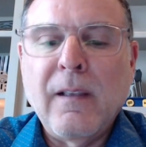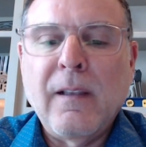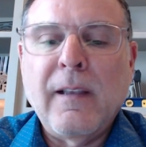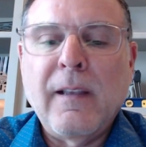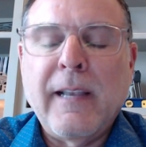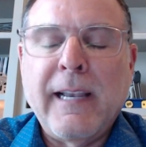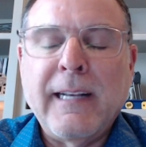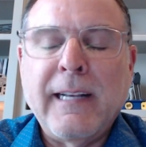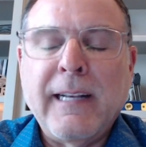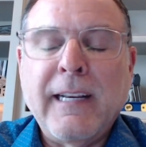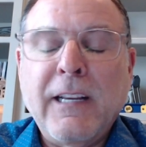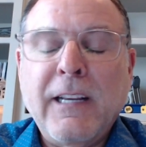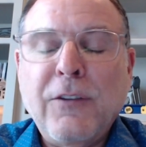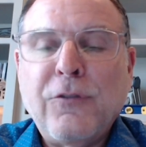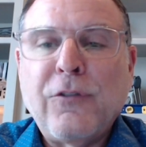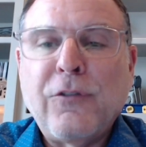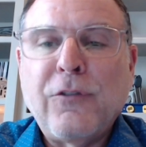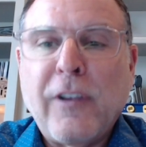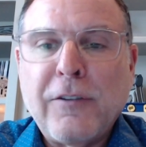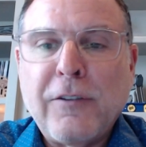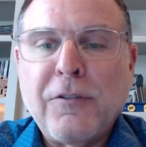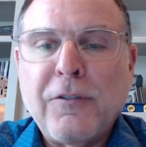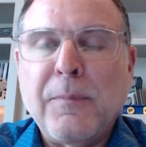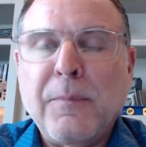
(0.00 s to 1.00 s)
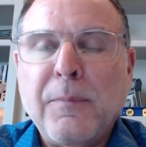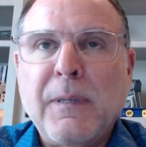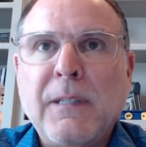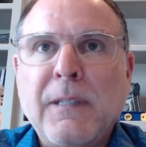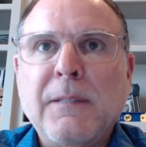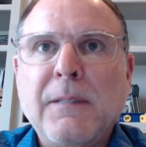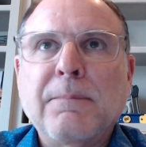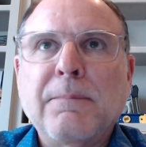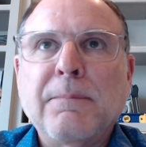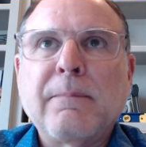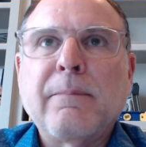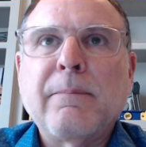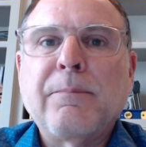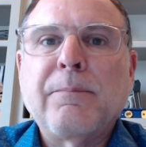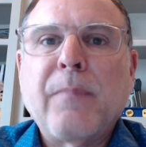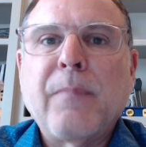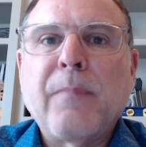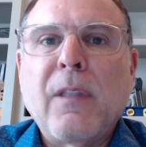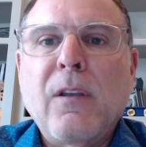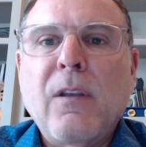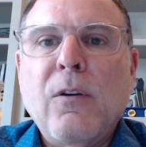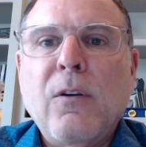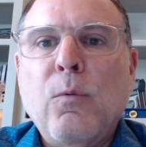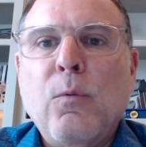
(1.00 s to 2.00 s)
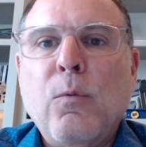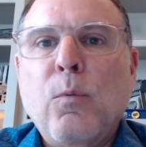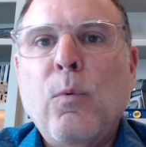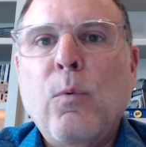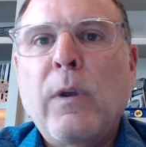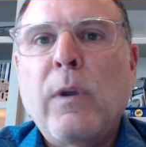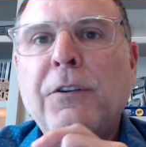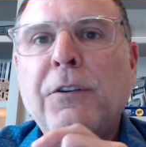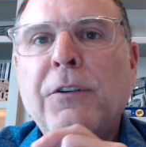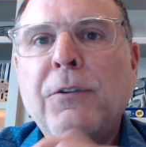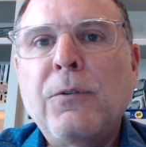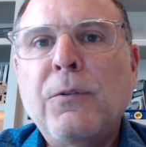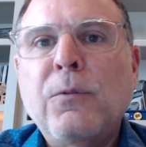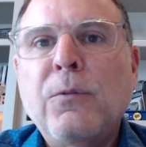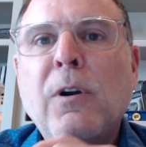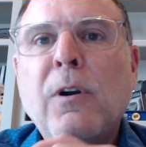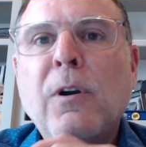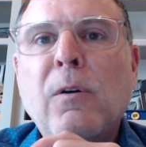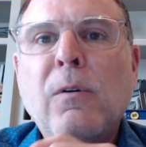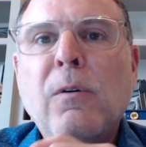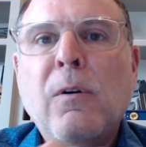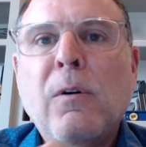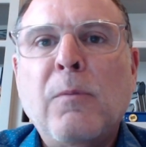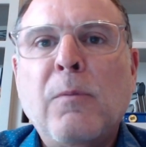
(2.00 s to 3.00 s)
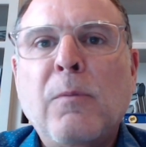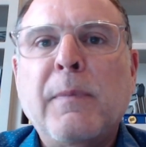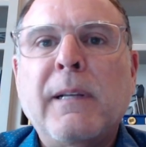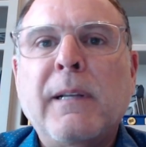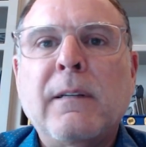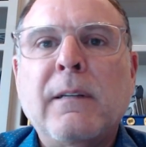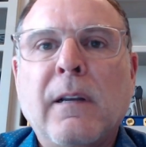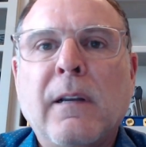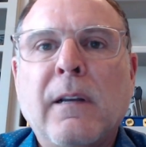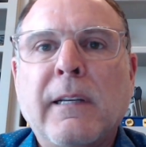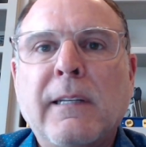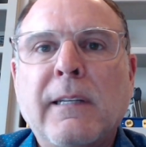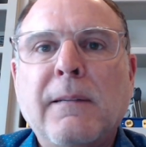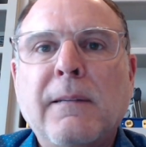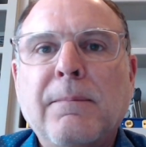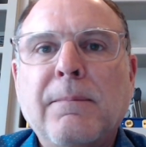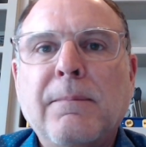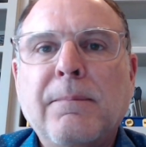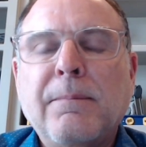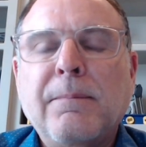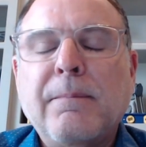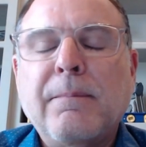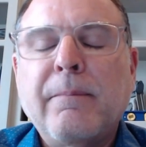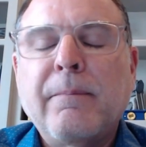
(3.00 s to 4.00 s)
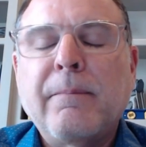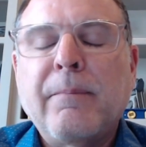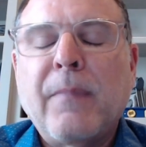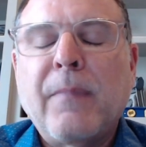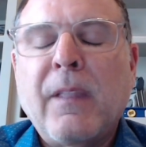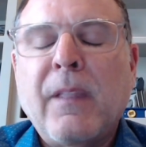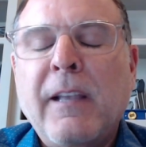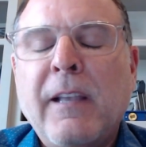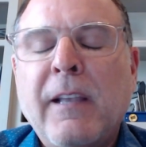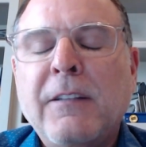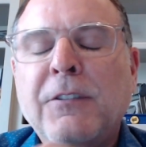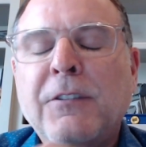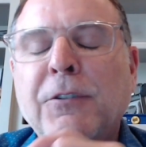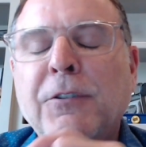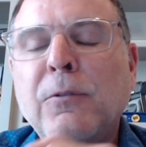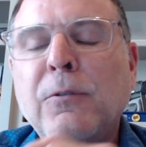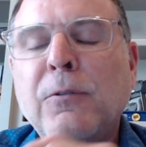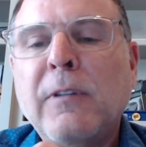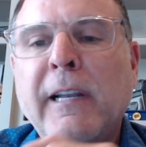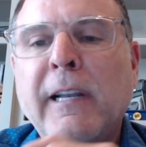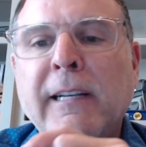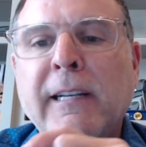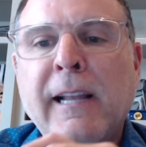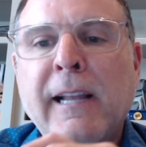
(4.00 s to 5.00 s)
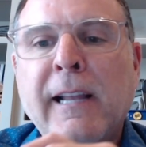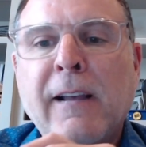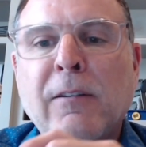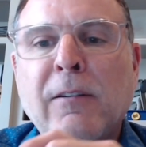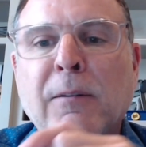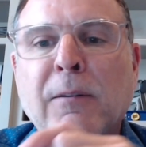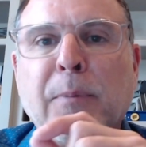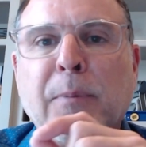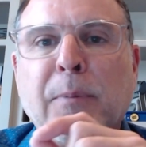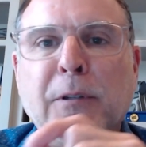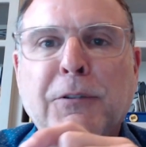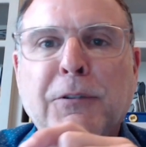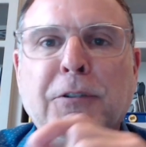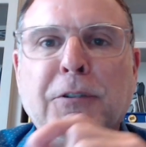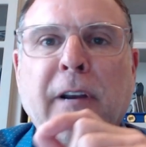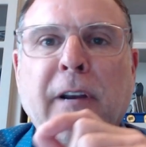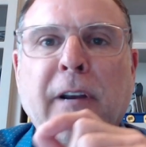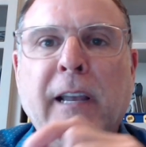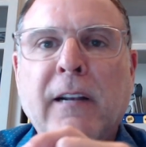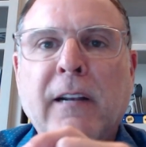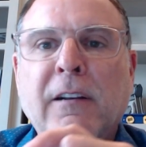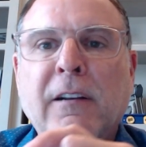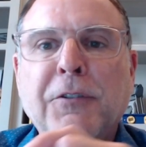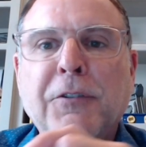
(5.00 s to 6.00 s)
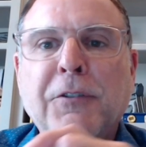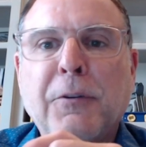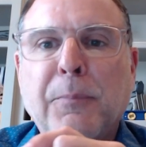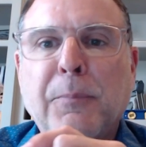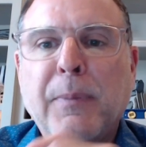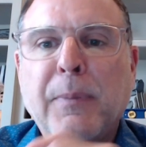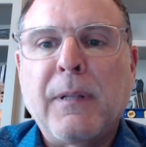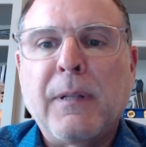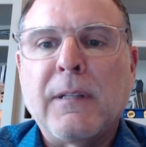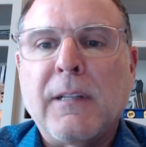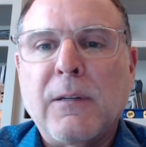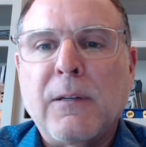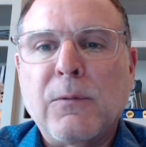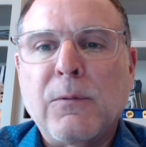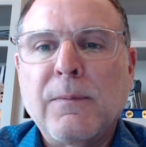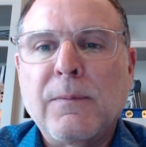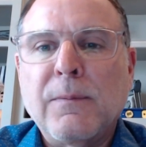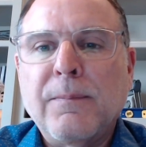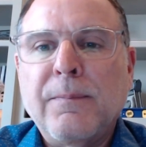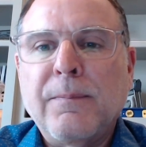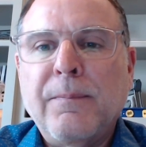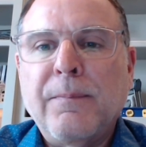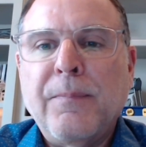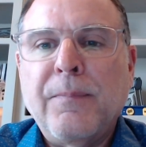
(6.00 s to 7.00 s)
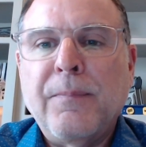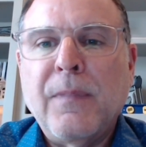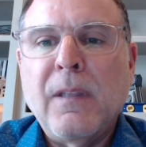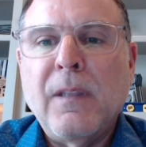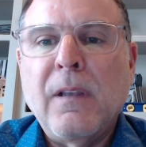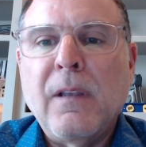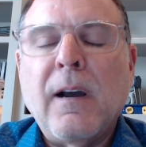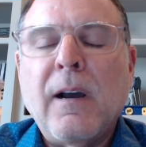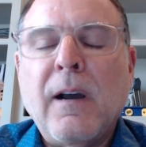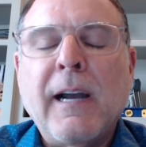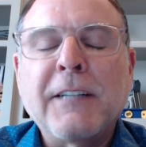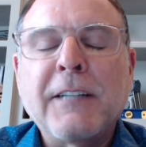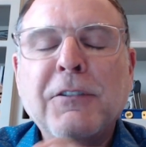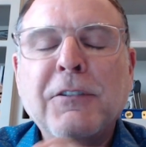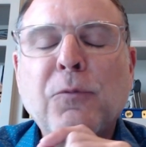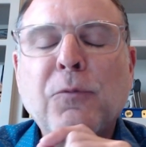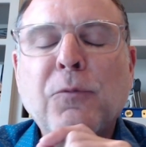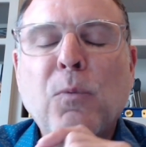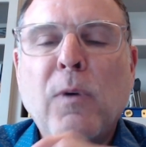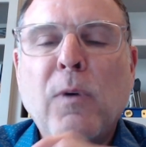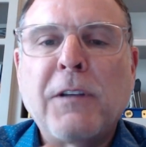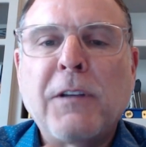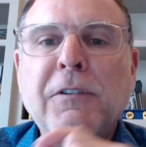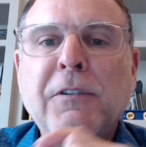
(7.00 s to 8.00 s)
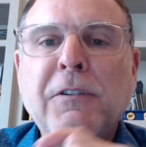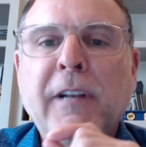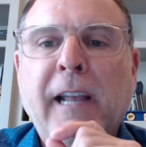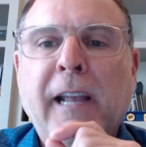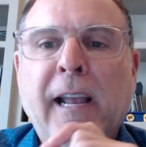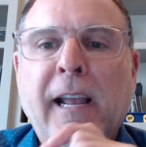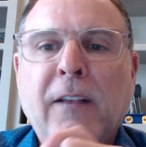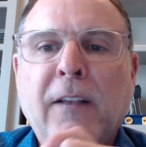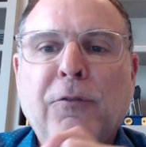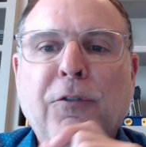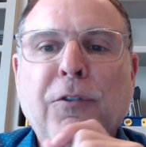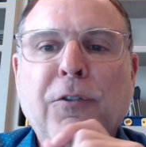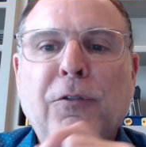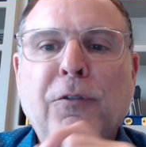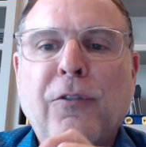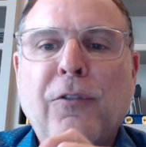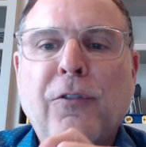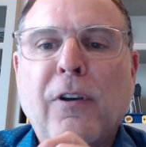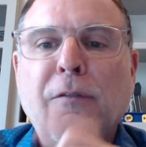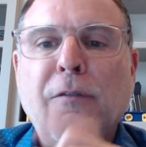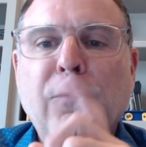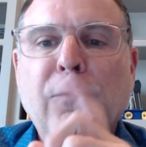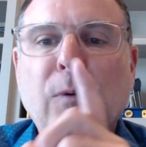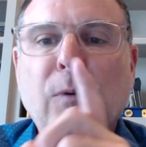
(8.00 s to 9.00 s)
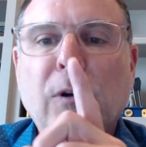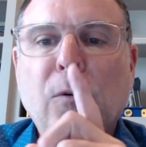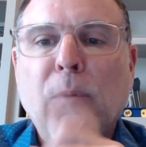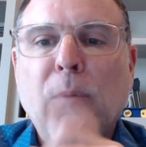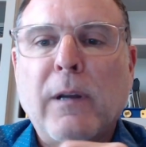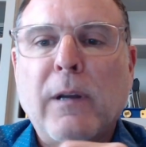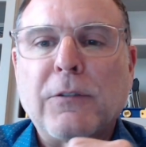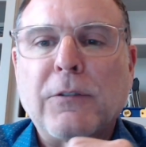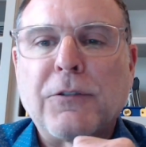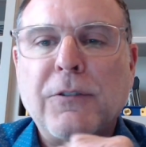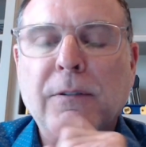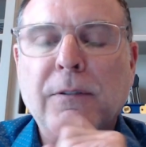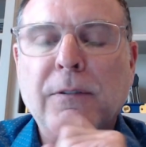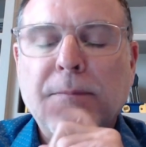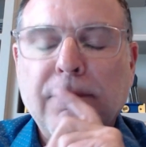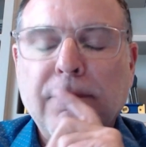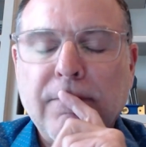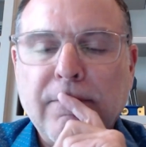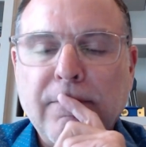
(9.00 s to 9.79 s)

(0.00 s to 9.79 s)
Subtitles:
And he said to me, when you go home at night and you lay down and put your head on your pillow, I just want you to ask yourself one question.